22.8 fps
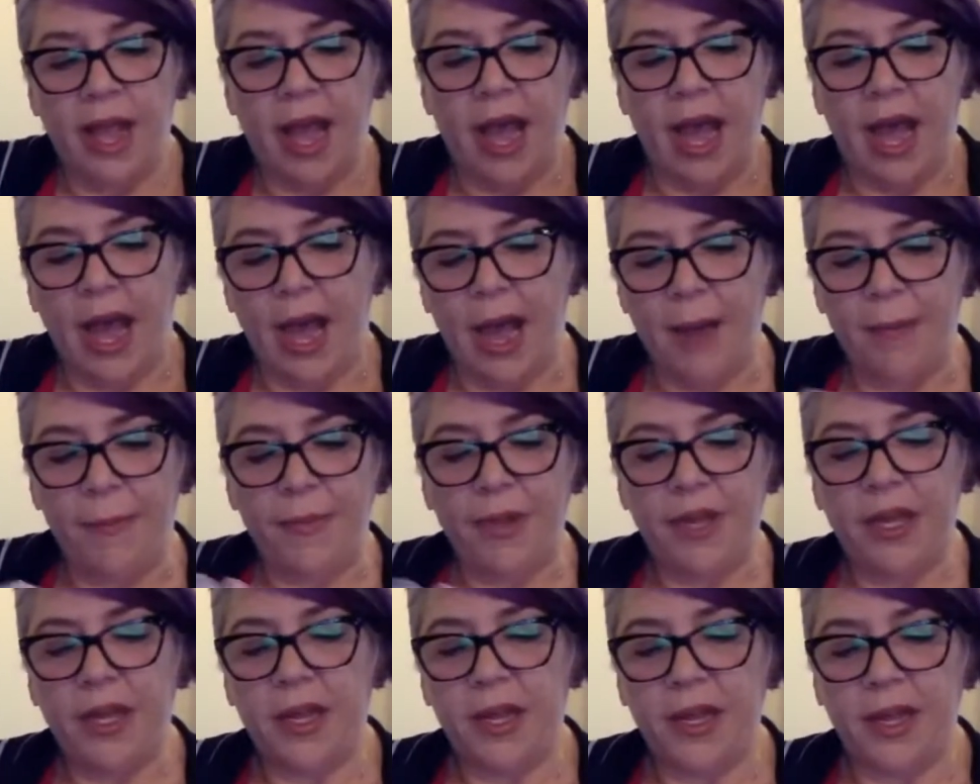
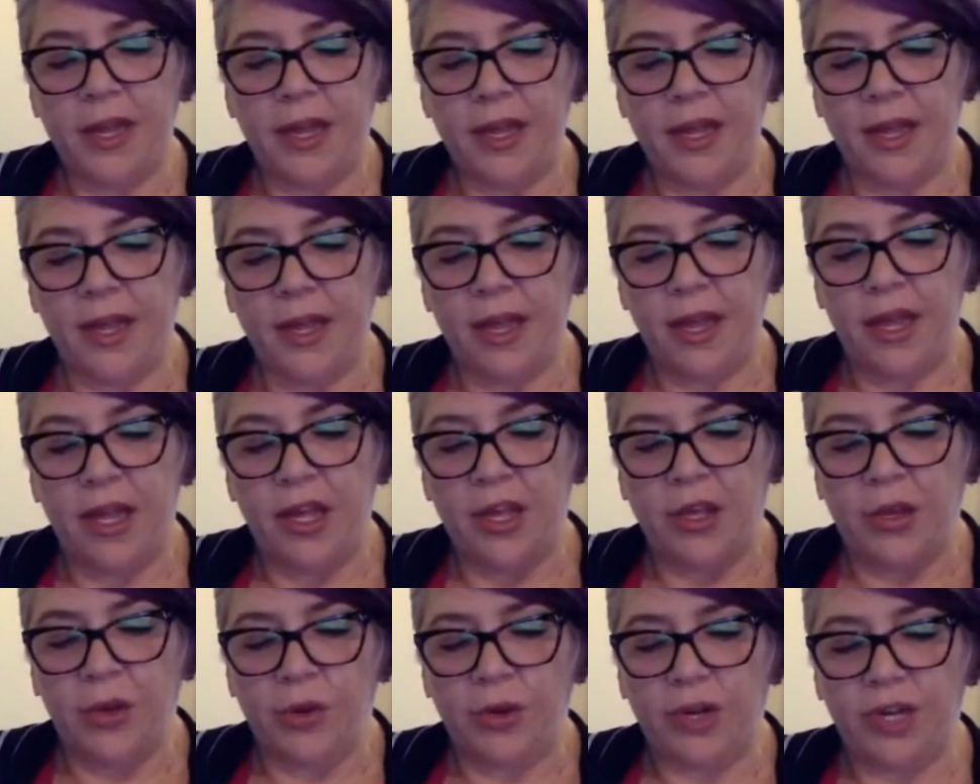Um,
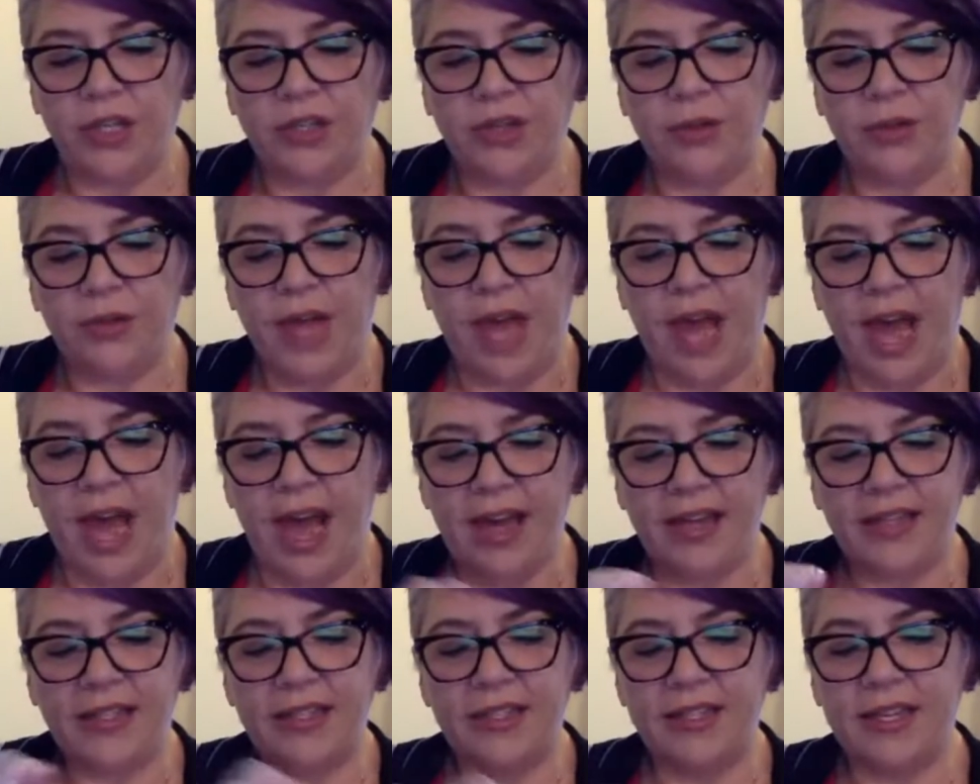you can do
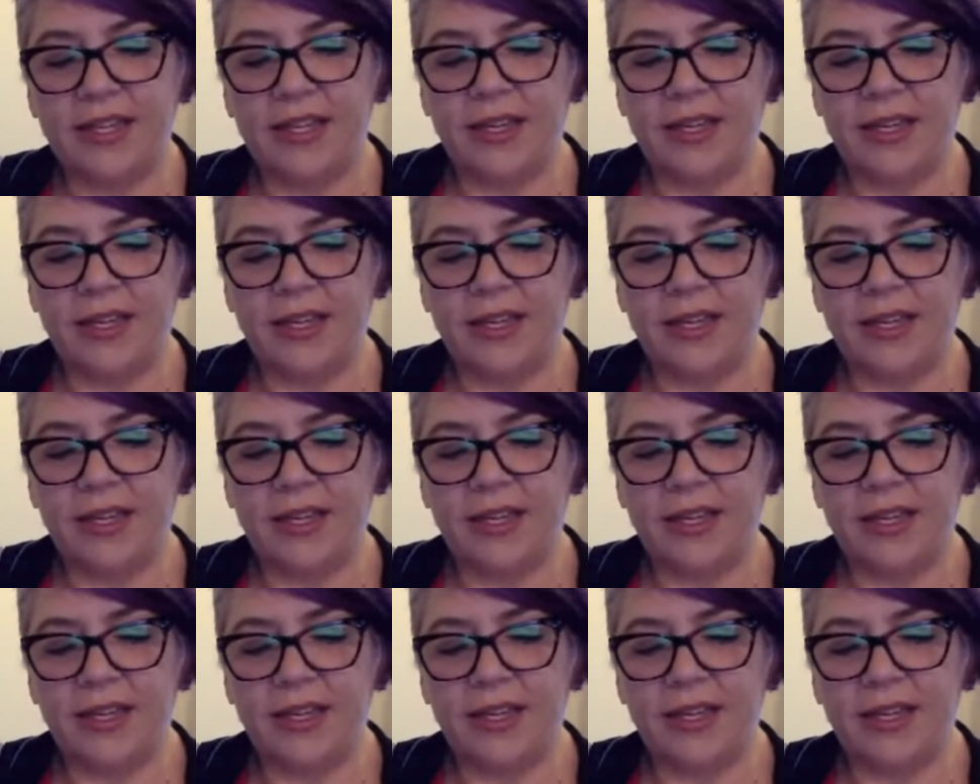that.